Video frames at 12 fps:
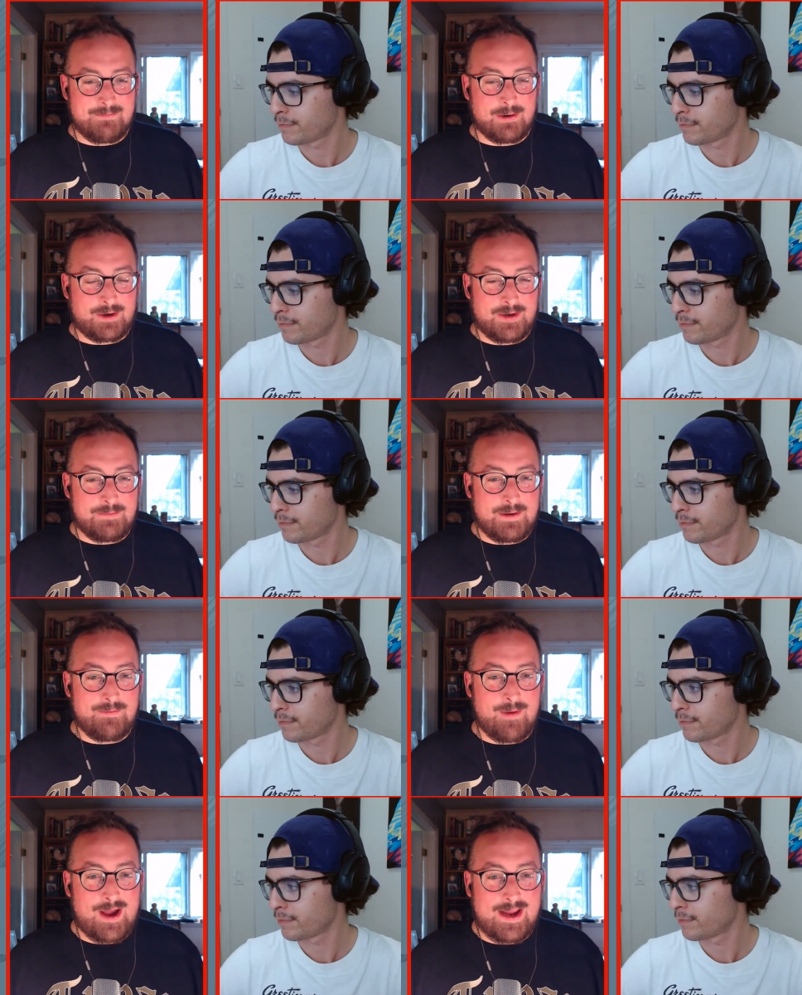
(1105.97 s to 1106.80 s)
Speaker 1: are going to be
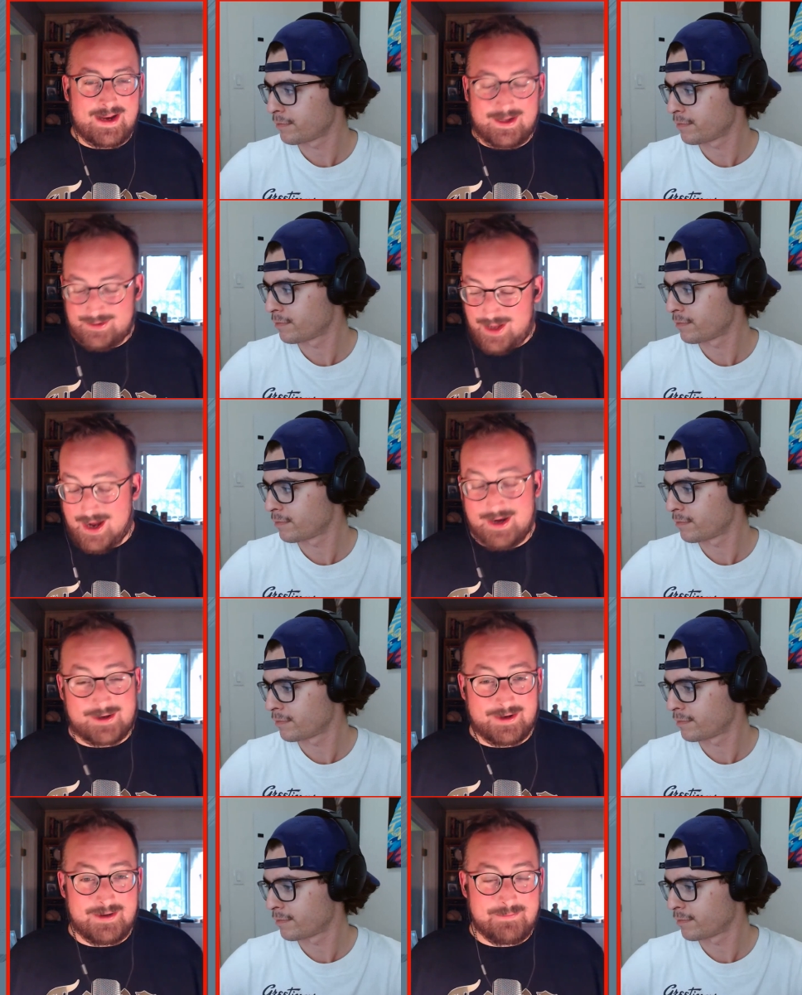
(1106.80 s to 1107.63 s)
right, a lot are
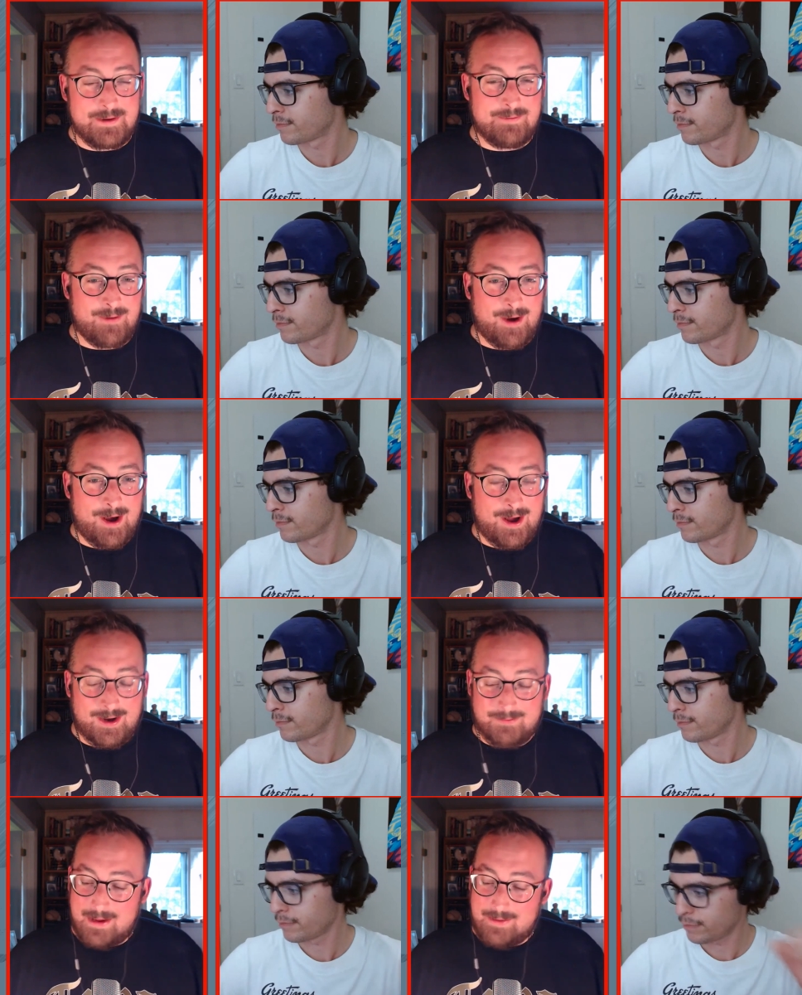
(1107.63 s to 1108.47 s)
going to be
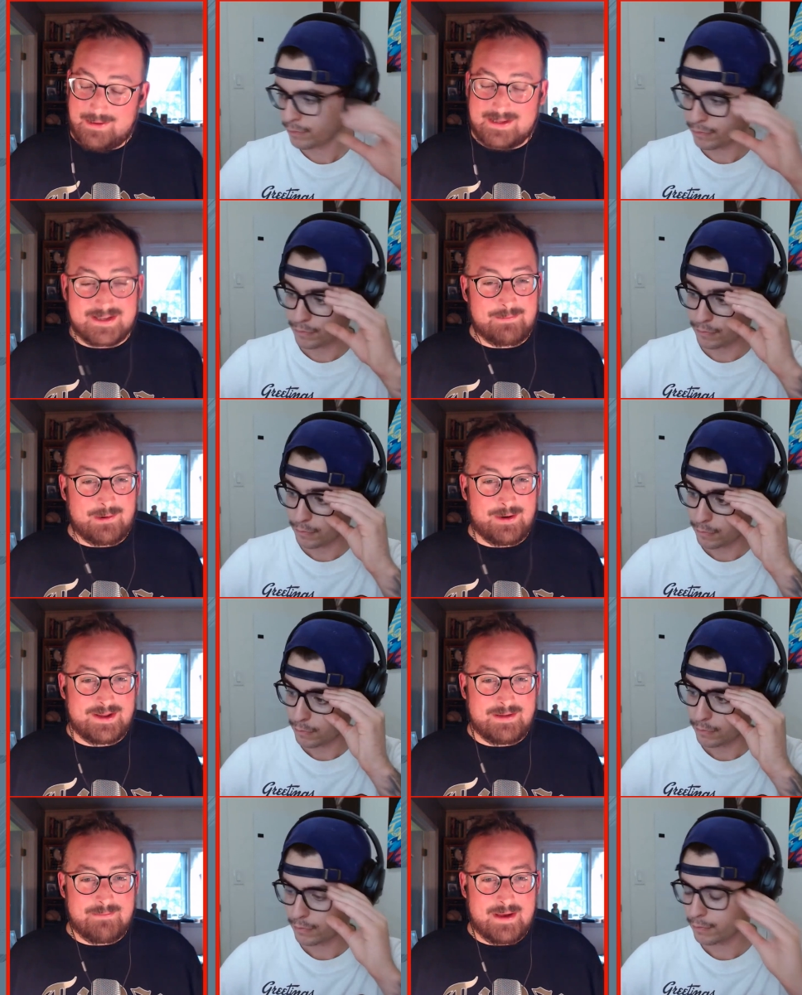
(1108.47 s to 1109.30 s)
wrong, maybe some are in
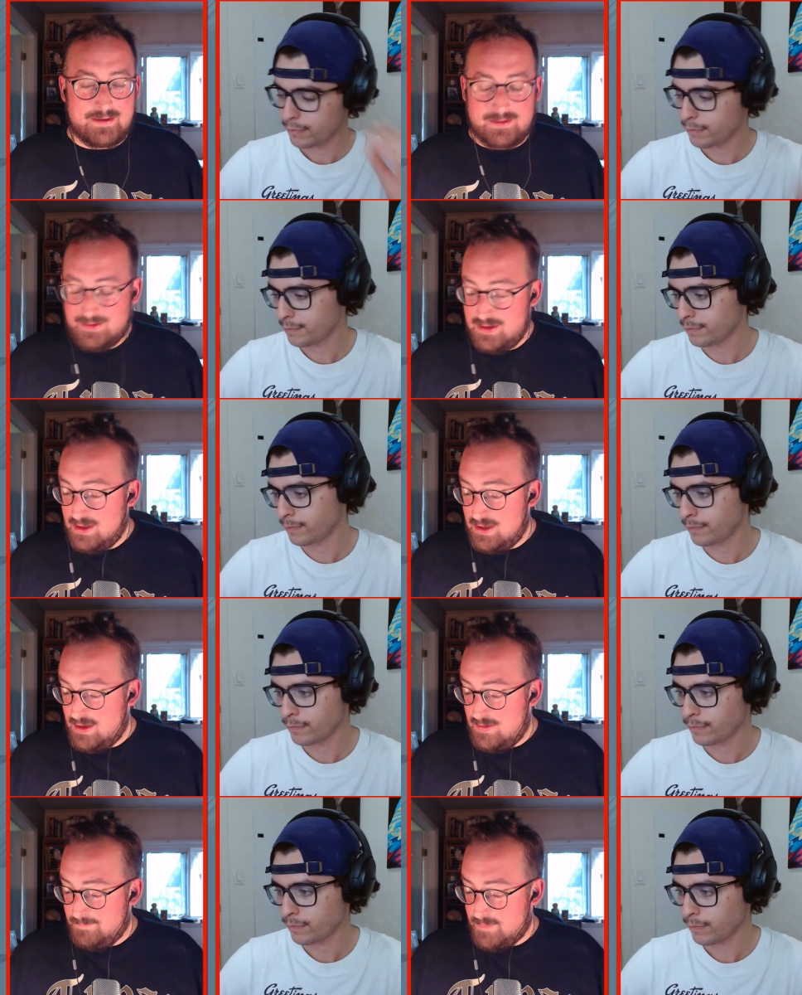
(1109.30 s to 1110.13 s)
the middle.
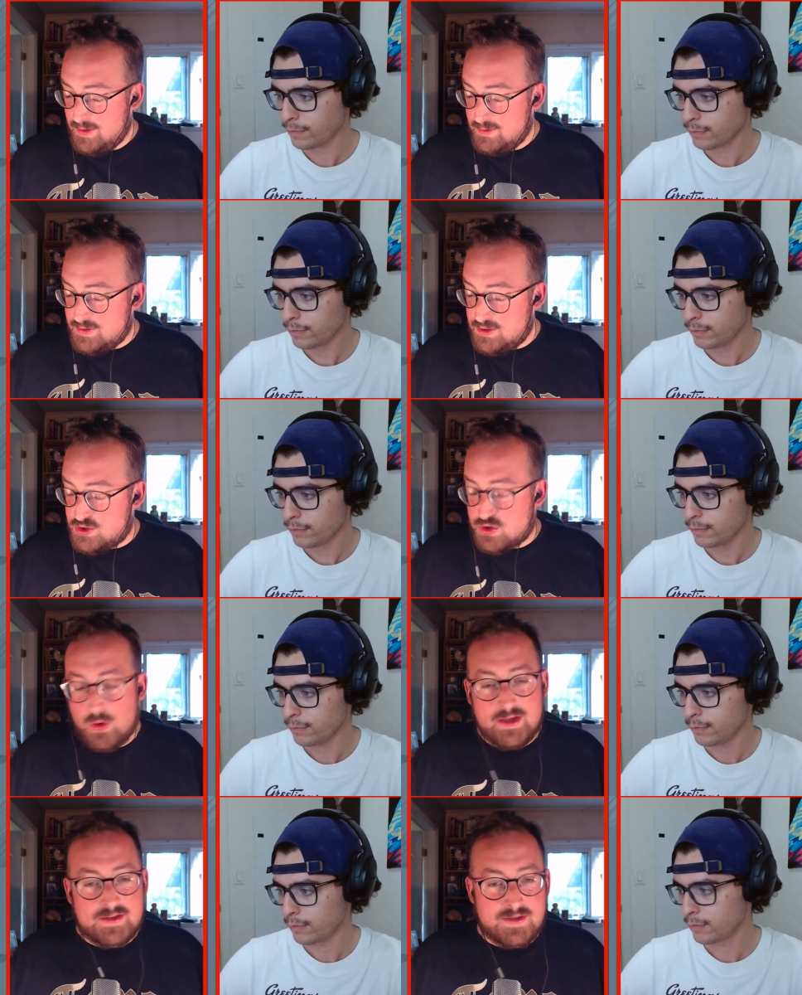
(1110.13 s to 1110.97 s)

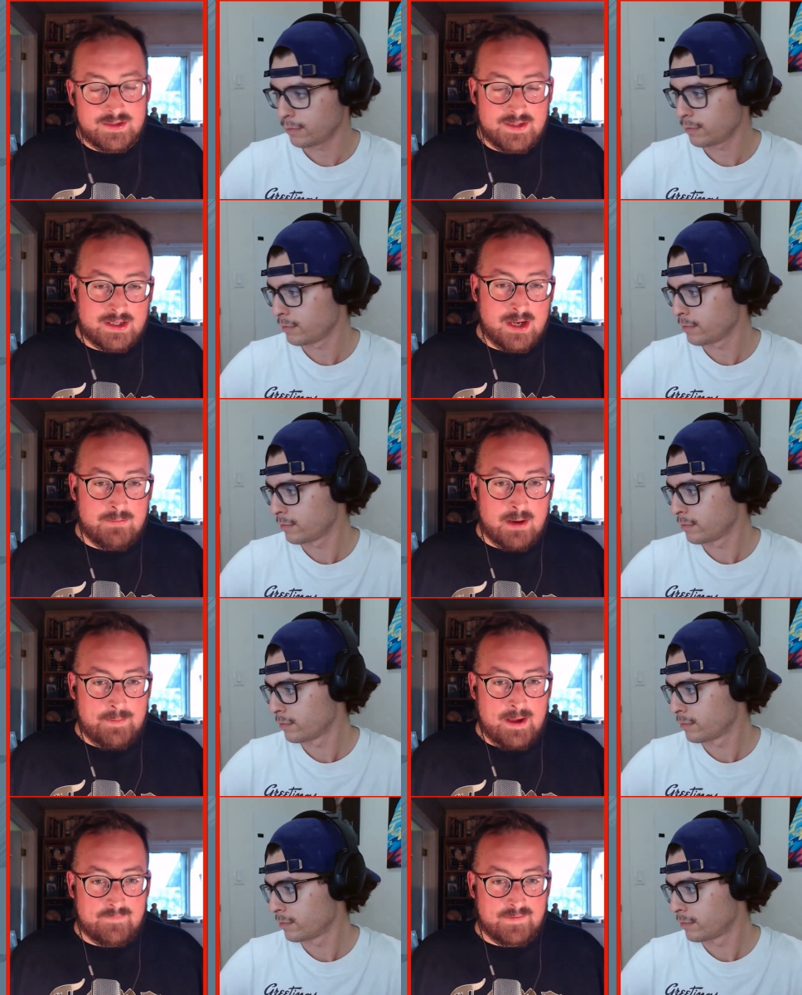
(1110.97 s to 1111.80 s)
Detroit's on the come up
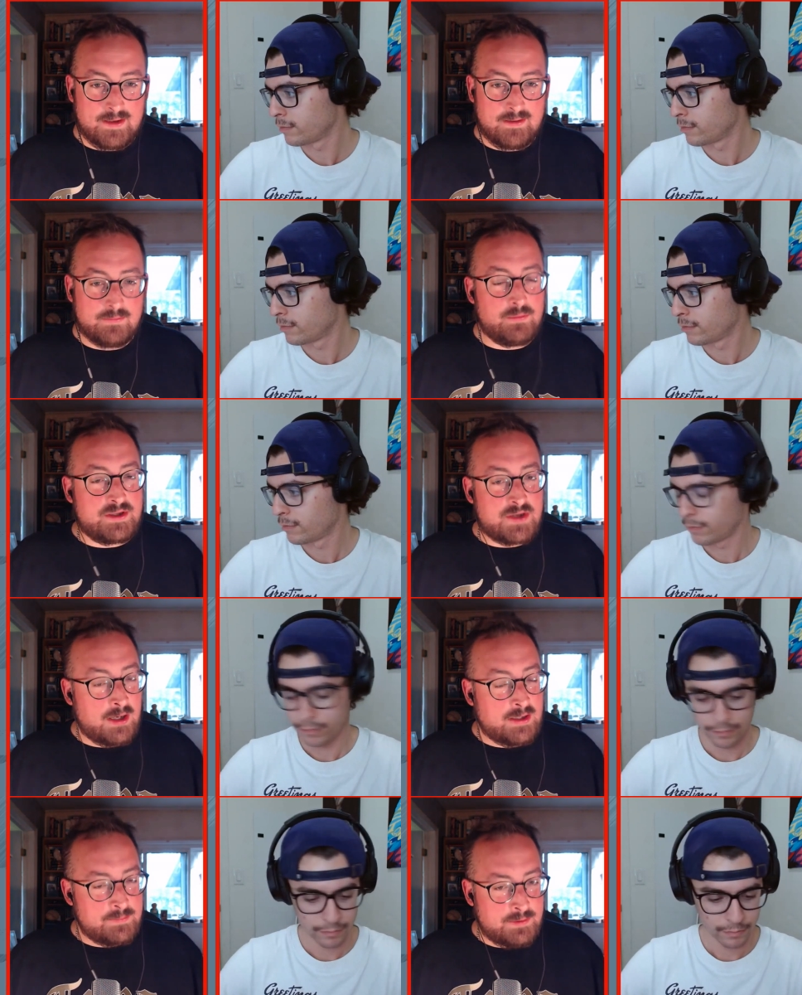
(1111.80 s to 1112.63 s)
heavy. We
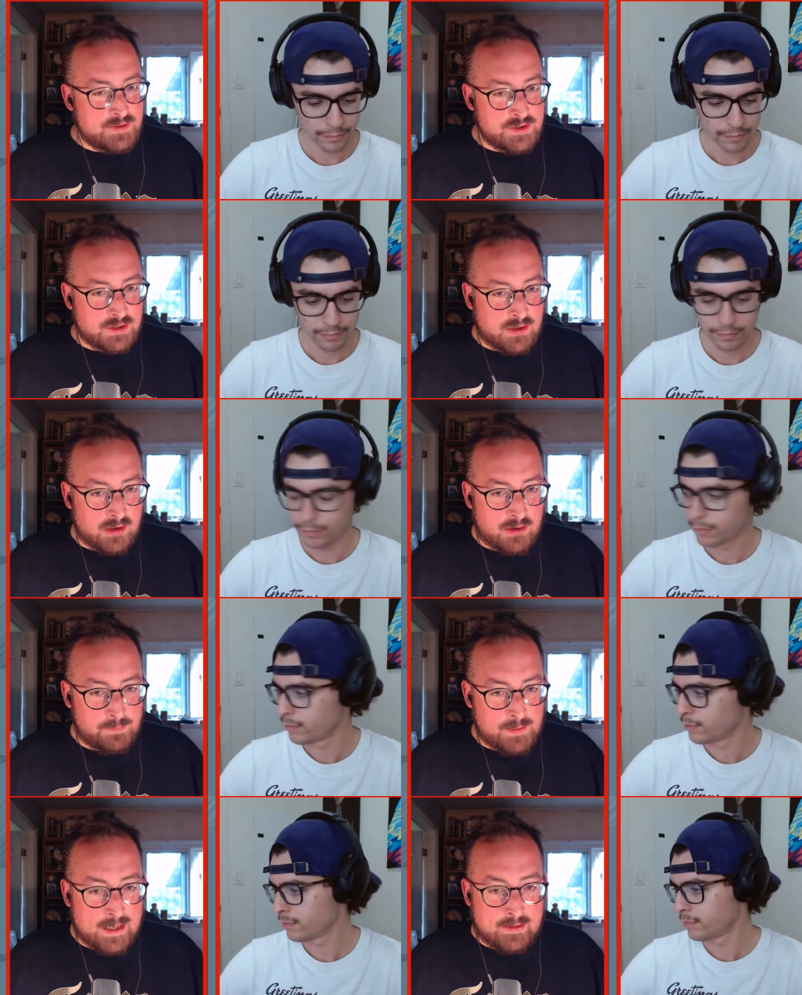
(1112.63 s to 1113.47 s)
talked about the Chicago
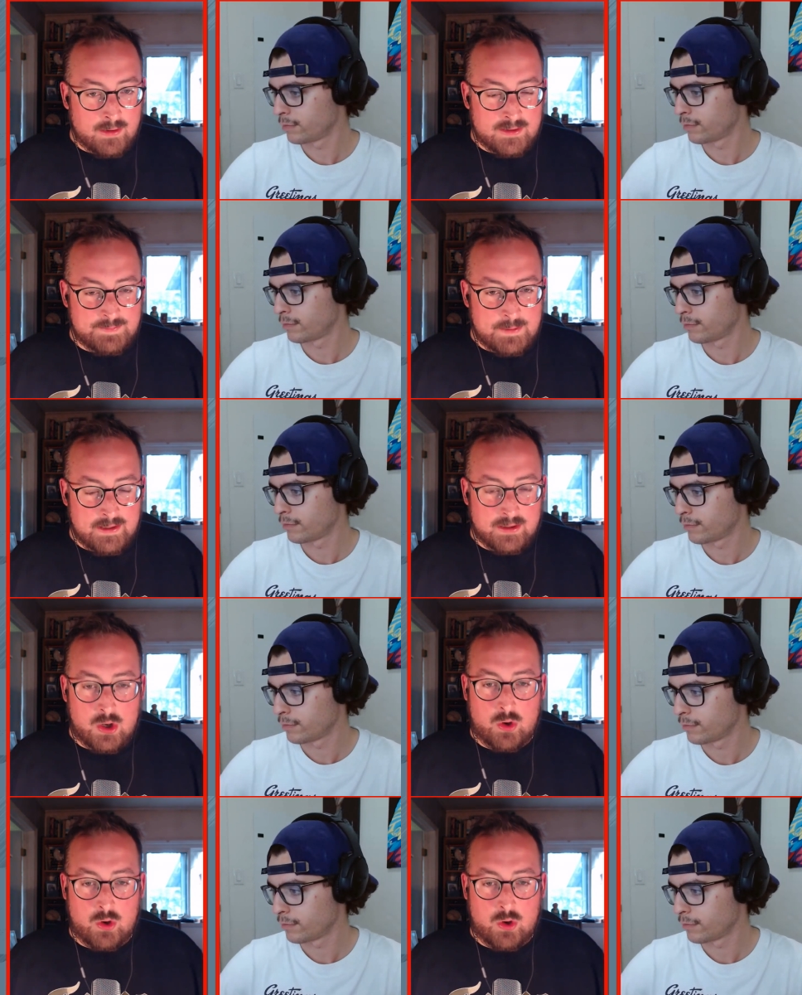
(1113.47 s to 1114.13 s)
Blackhawks being a